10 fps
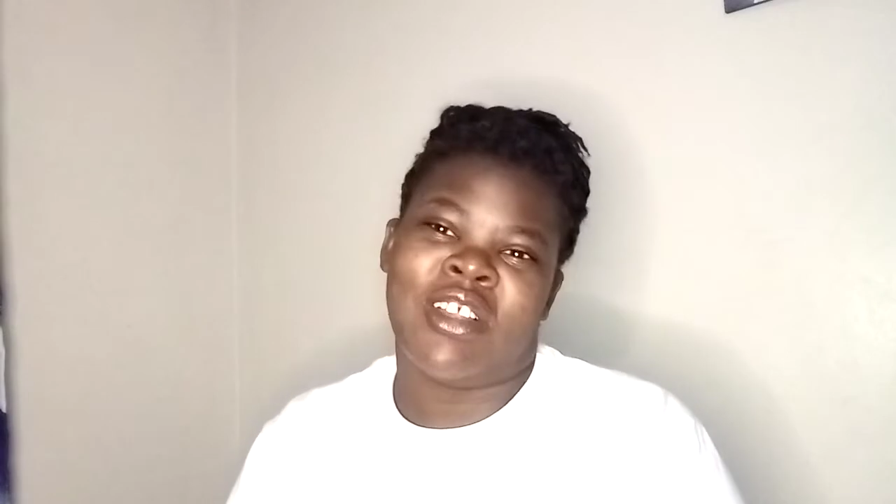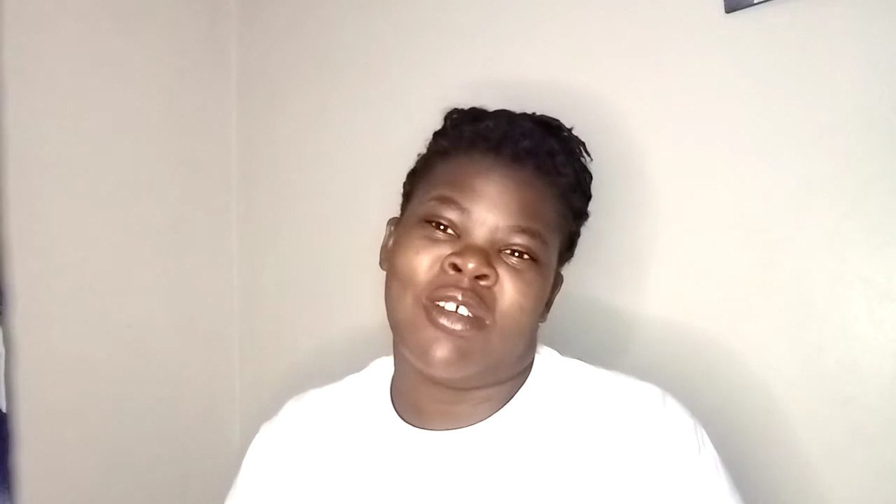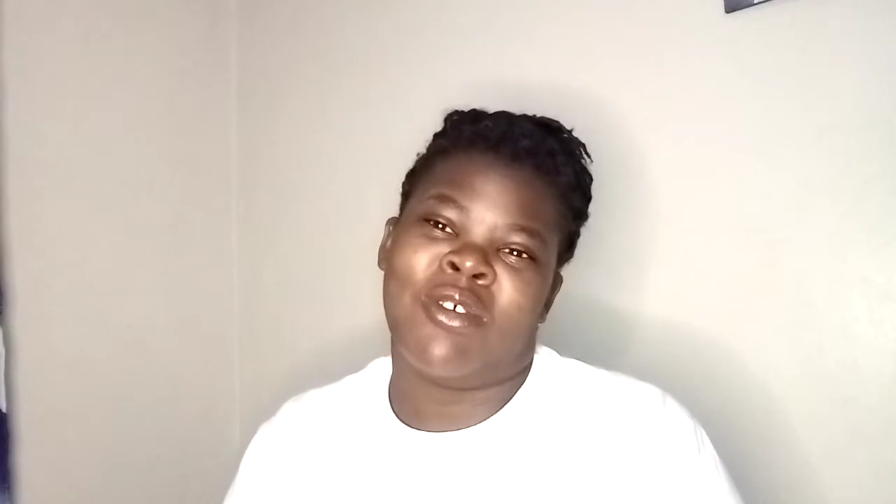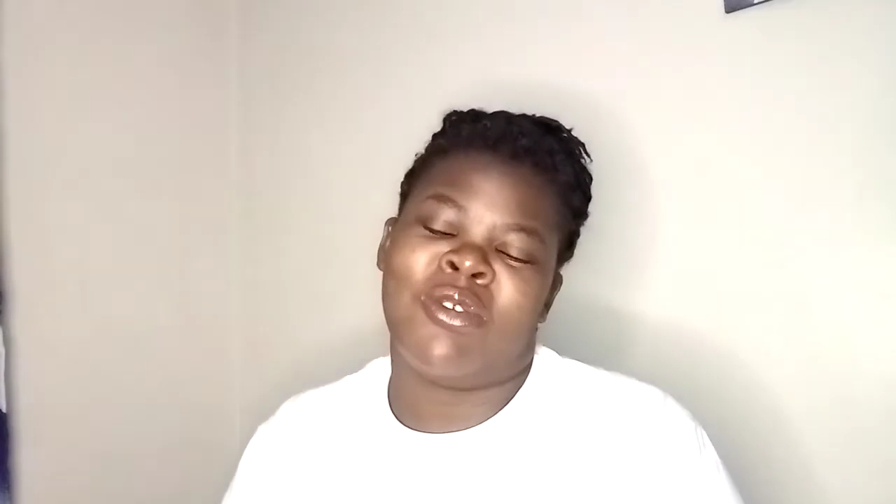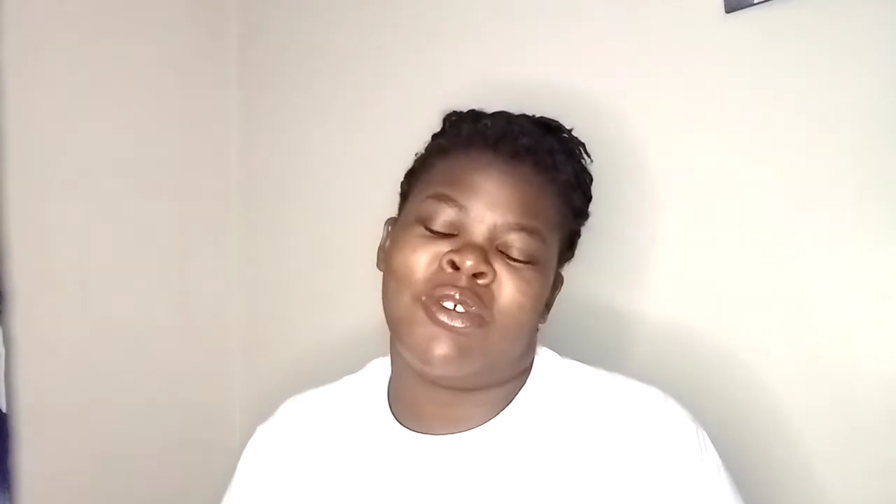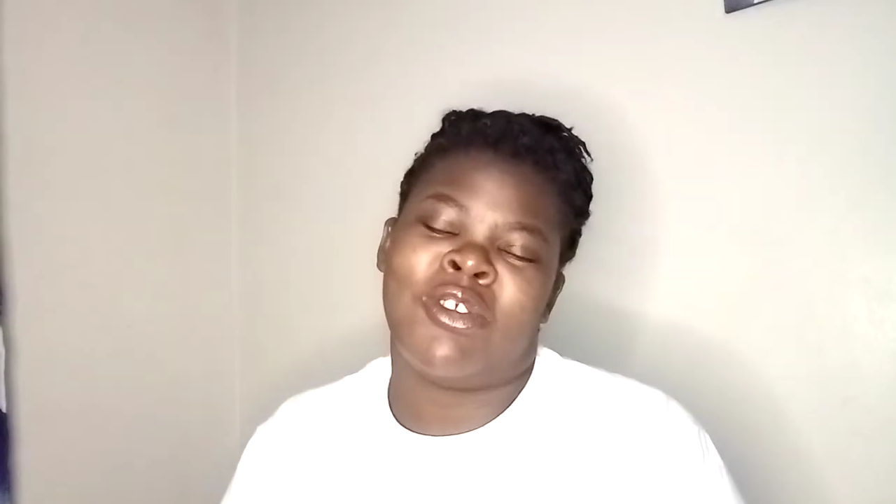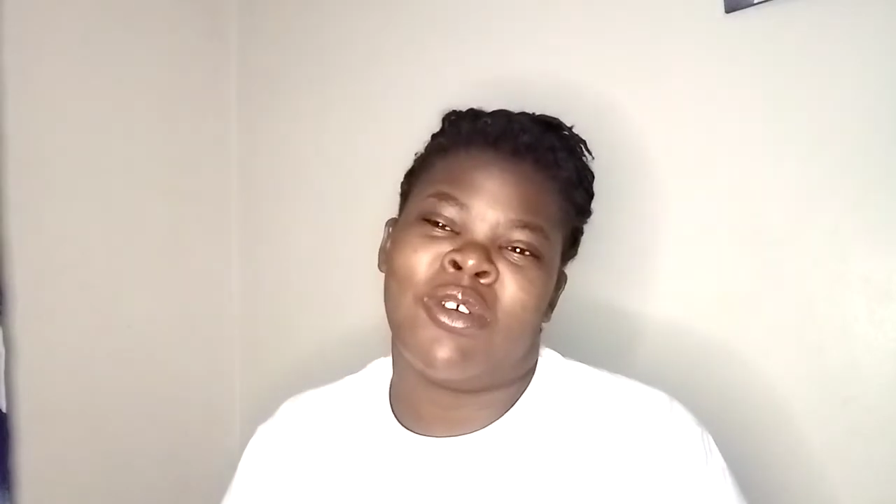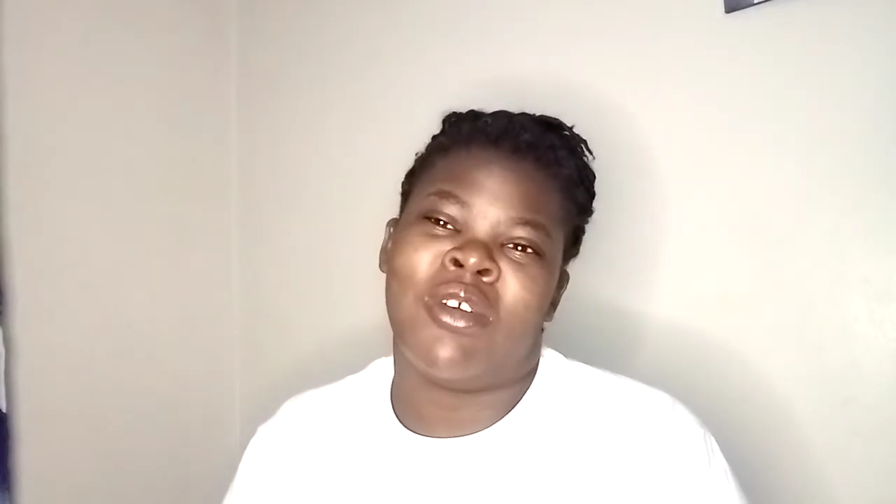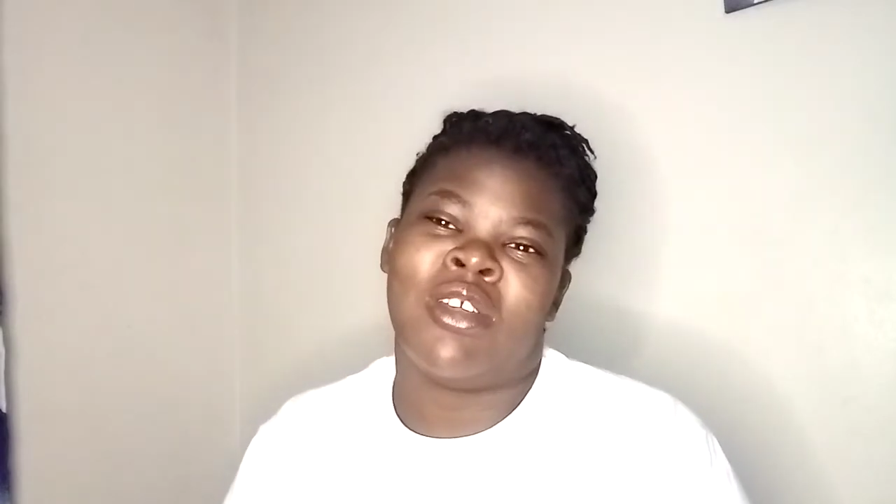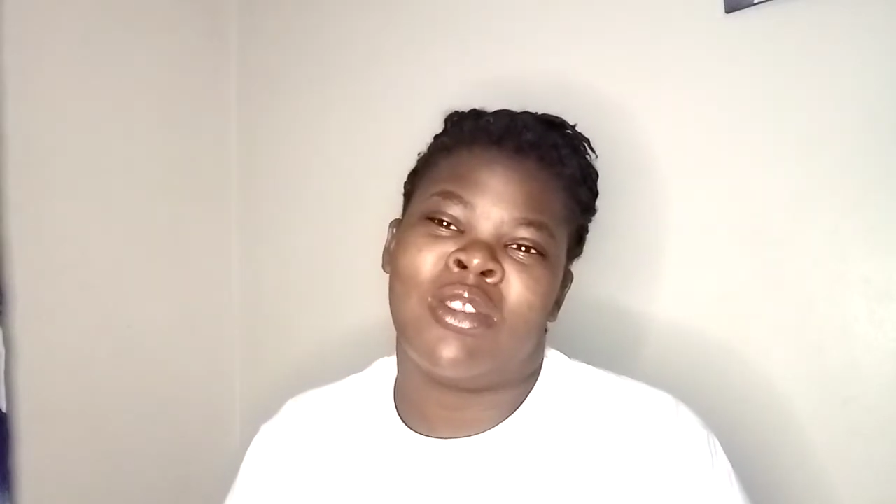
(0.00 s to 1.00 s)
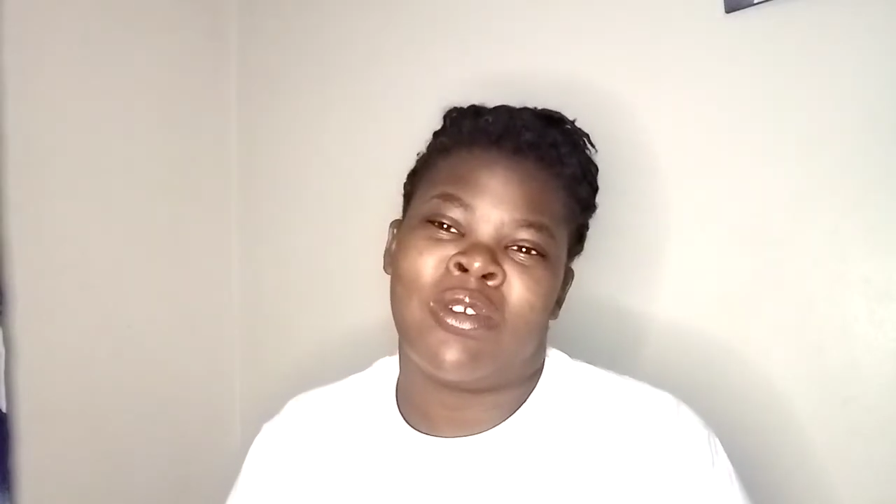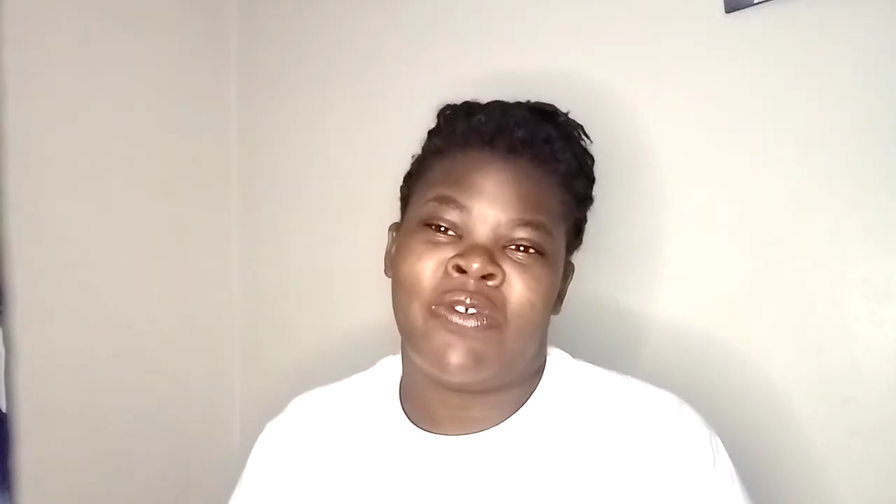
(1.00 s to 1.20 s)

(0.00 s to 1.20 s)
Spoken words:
God what you're going through,